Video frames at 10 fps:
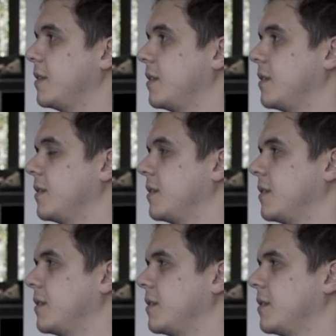
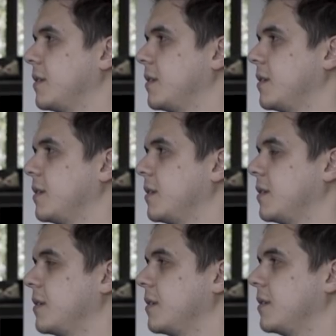
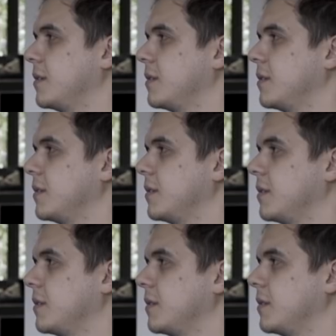
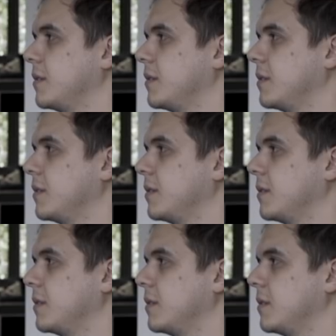
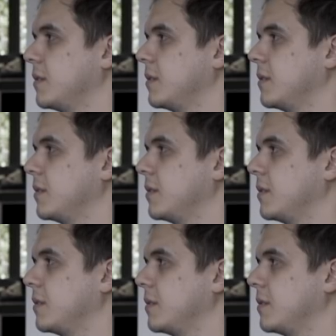
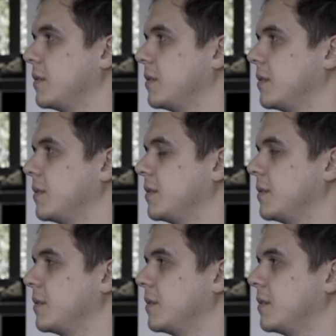
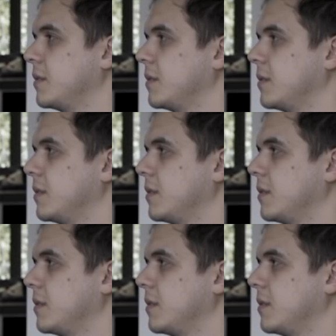This person isn't speaking.